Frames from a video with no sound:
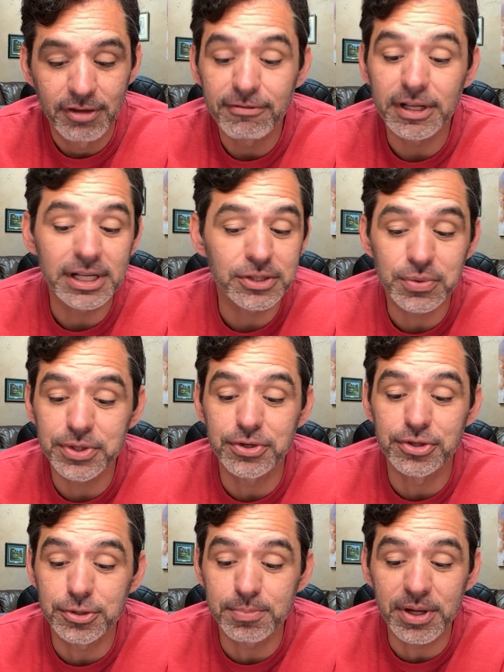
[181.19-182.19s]
Fill us with your
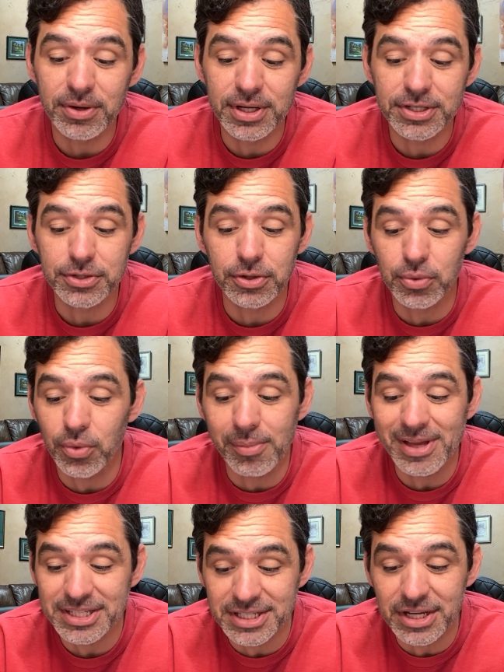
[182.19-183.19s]
Spirit so that we
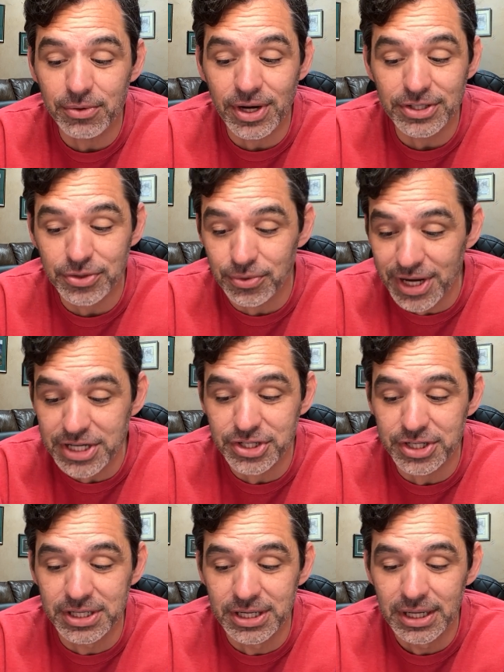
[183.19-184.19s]
may seek
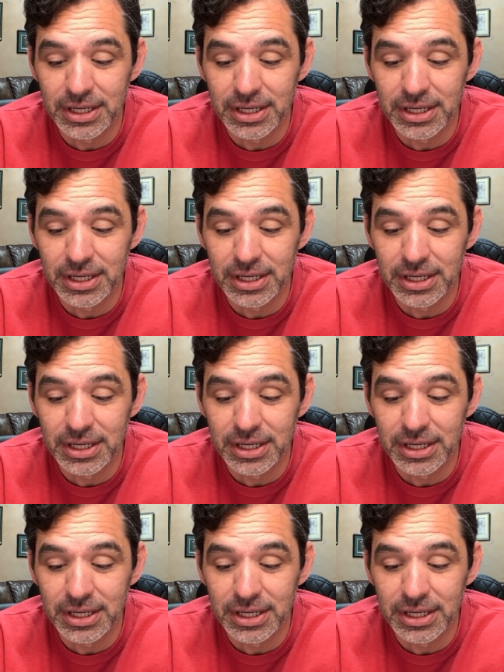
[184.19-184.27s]
restoration,